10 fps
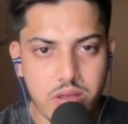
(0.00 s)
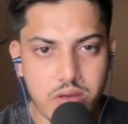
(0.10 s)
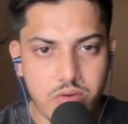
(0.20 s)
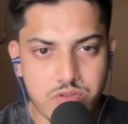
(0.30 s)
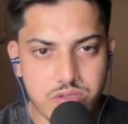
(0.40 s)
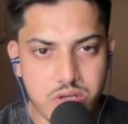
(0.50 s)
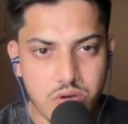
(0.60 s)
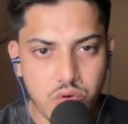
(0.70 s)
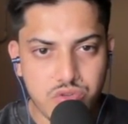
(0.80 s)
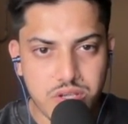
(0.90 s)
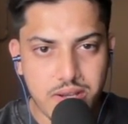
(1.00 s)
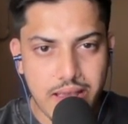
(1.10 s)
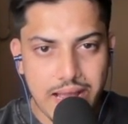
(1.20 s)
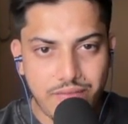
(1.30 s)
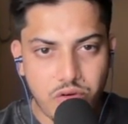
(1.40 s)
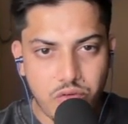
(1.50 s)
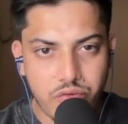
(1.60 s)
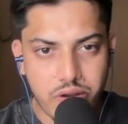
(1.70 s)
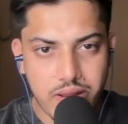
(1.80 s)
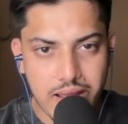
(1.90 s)
Once we see closing
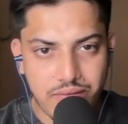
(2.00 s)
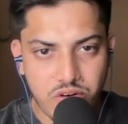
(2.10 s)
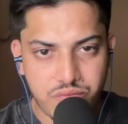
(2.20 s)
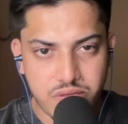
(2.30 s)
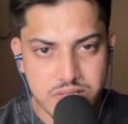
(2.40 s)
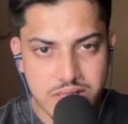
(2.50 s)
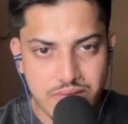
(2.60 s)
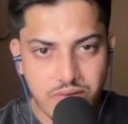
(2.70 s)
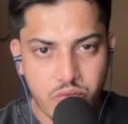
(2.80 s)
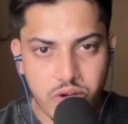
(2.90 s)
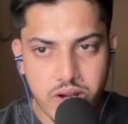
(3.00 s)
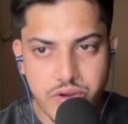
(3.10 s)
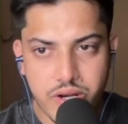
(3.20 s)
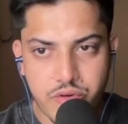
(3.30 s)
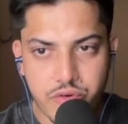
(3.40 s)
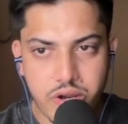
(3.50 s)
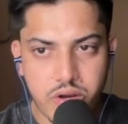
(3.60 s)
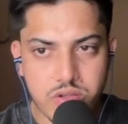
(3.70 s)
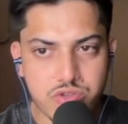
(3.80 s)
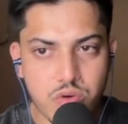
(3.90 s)
above it, above this level, we can take a trade.
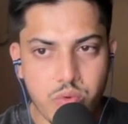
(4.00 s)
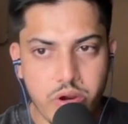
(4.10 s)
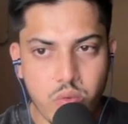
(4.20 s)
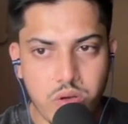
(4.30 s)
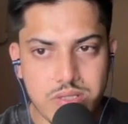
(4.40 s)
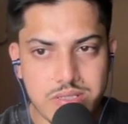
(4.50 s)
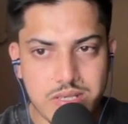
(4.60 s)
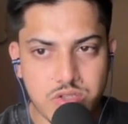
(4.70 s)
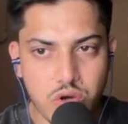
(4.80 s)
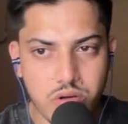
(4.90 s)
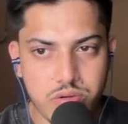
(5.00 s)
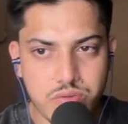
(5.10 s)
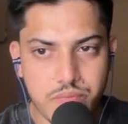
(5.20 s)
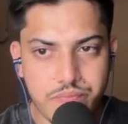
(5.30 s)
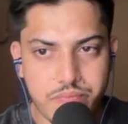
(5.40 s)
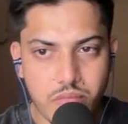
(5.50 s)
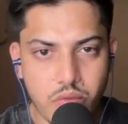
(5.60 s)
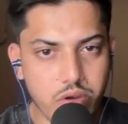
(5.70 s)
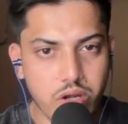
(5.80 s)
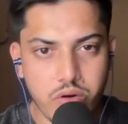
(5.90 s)
$0.16,
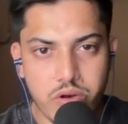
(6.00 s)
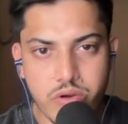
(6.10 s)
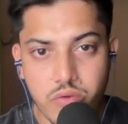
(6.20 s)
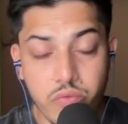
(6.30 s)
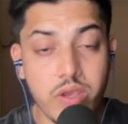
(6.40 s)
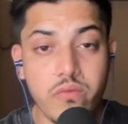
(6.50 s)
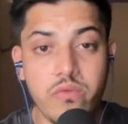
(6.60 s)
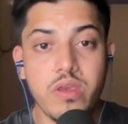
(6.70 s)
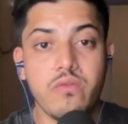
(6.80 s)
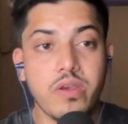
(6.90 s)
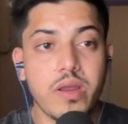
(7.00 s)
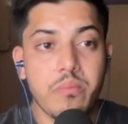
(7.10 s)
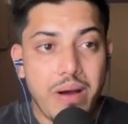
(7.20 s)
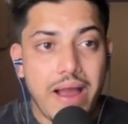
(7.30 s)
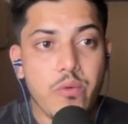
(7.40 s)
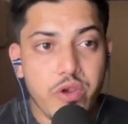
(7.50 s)
we can good, we can buy, we